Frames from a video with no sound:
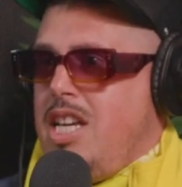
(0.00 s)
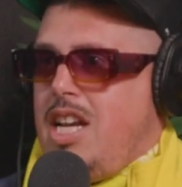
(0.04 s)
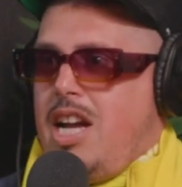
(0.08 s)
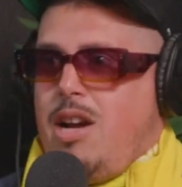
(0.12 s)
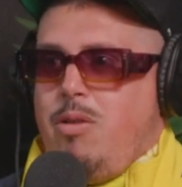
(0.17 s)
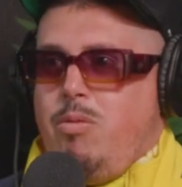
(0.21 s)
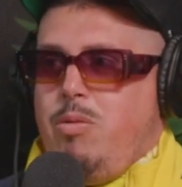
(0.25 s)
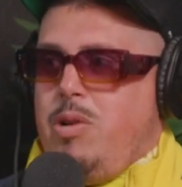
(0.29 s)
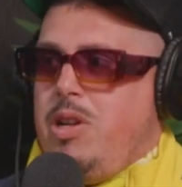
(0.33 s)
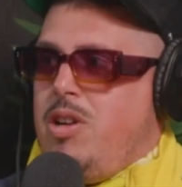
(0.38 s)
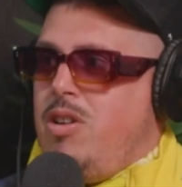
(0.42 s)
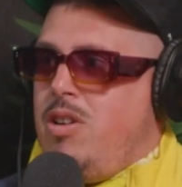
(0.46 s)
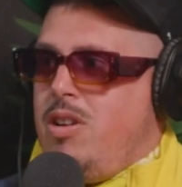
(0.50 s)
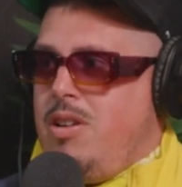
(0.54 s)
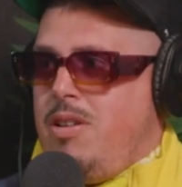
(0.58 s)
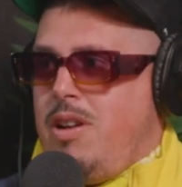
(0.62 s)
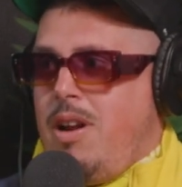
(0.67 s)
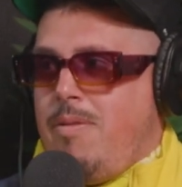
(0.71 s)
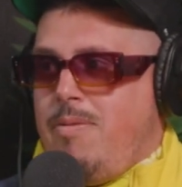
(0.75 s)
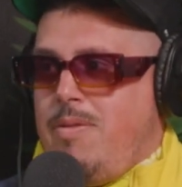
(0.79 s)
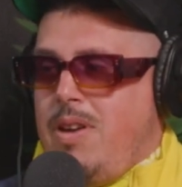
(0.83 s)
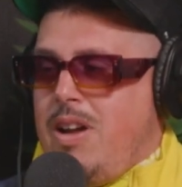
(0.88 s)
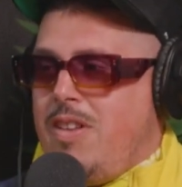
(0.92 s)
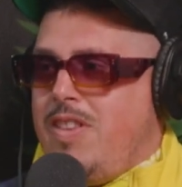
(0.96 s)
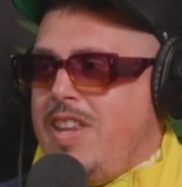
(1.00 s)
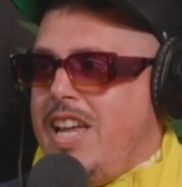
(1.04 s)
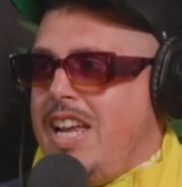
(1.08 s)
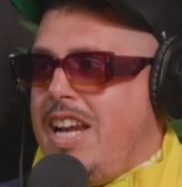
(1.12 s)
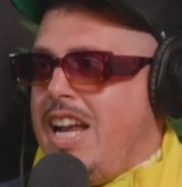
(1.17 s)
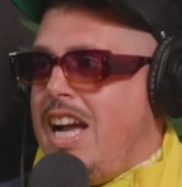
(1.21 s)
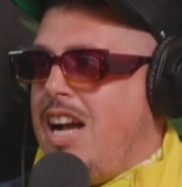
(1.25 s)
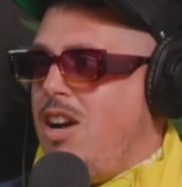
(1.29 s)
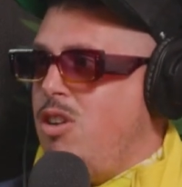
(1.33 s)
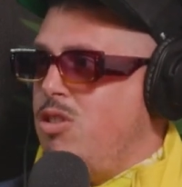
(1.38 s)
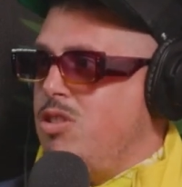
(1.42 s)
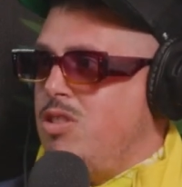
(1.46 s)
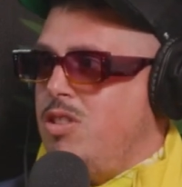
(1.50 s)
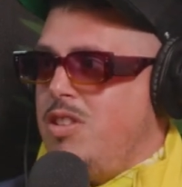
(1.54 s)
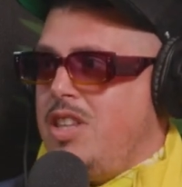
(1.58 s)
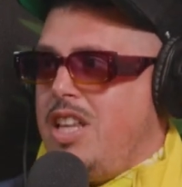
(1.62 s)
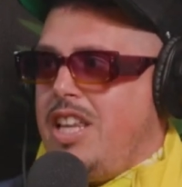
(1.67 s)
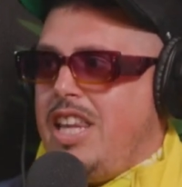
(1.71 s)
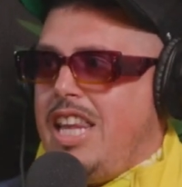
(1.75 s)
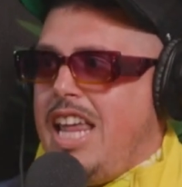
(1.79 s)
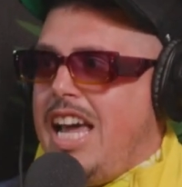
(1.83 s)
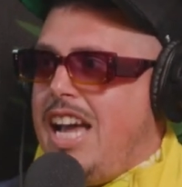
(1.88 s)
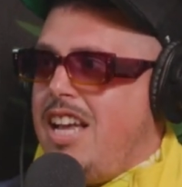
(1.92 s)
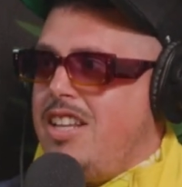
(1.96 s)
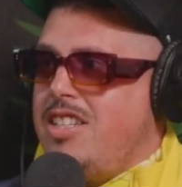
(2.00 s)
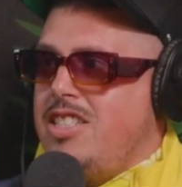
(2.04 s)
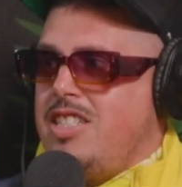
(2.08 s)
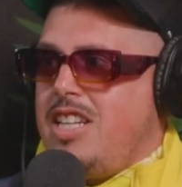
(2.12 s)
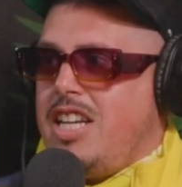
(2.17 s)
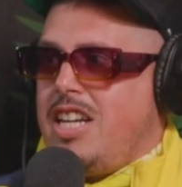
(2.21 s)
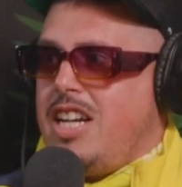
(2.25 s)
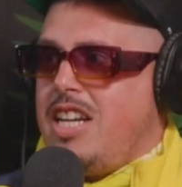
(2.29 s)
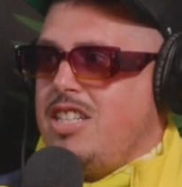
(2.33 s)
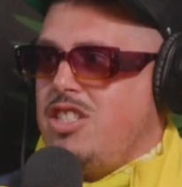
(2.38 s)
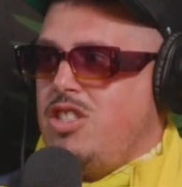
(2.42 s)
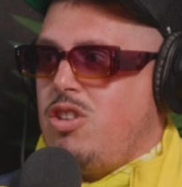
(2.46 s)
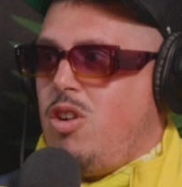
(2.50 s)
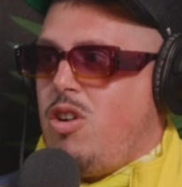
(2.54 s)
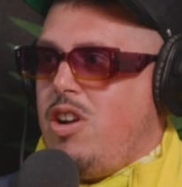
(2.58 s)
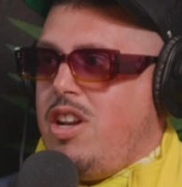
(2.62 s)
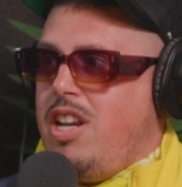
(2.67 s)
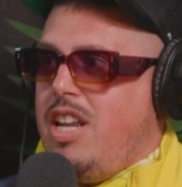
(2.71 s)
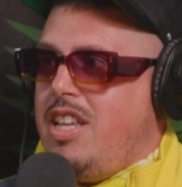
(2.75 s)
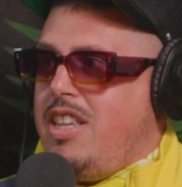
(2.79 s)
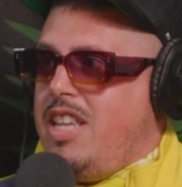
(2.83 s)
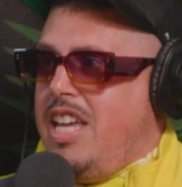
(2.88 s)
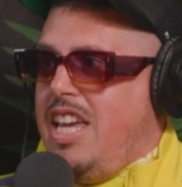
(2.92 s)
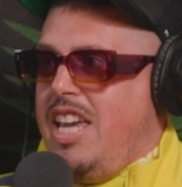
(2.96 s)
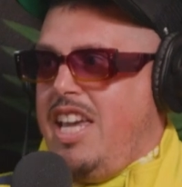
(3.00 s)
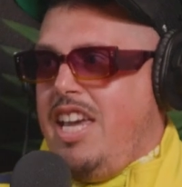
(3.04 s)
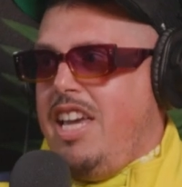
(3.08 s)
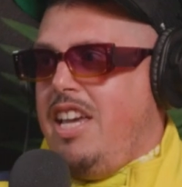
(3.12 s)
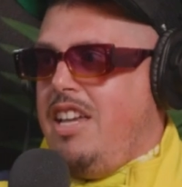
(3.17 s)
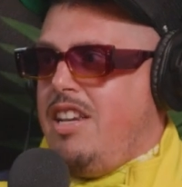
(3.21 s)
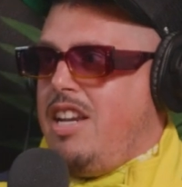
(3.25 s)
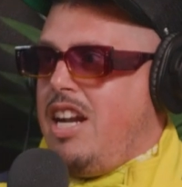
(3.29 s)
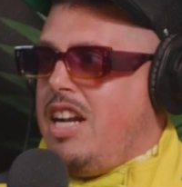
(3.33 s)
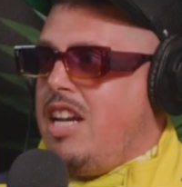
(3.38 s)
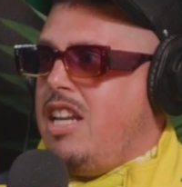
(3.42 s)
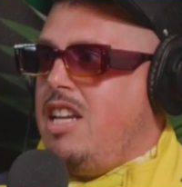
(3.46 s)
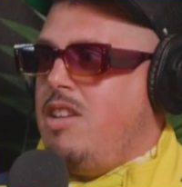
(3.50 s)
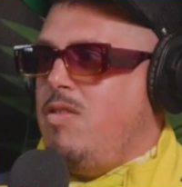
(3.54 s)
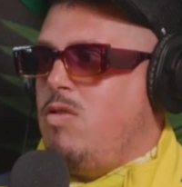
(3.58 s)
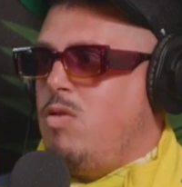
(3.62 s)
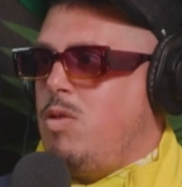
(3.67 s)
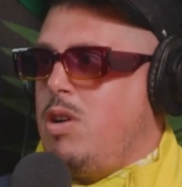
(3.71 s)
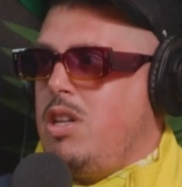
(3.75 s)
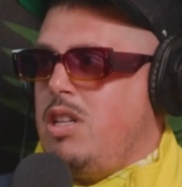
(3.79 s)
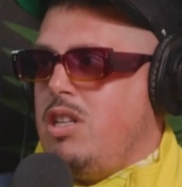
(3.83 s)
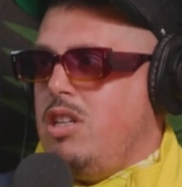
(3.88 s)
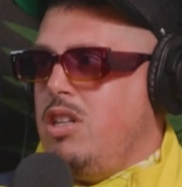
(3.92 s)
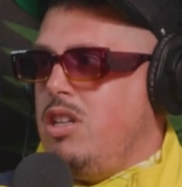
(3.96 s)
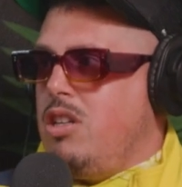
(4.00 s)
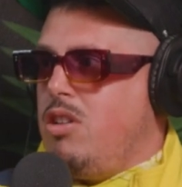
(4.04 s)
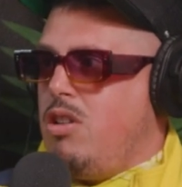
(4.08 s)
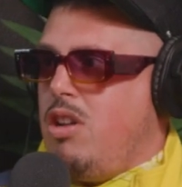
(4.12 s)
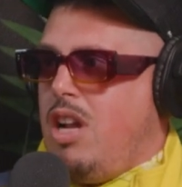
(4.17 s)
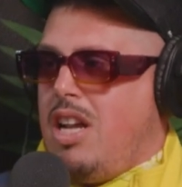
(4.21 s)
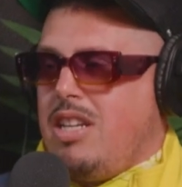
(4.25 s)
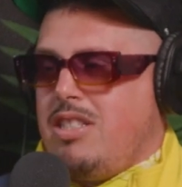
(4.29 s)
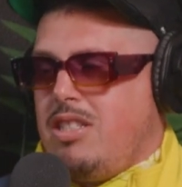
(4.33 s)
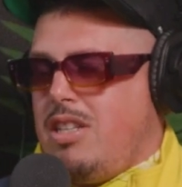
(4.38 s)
I went on and I found that house on the last. Like I started at the end. I didn't even want to look.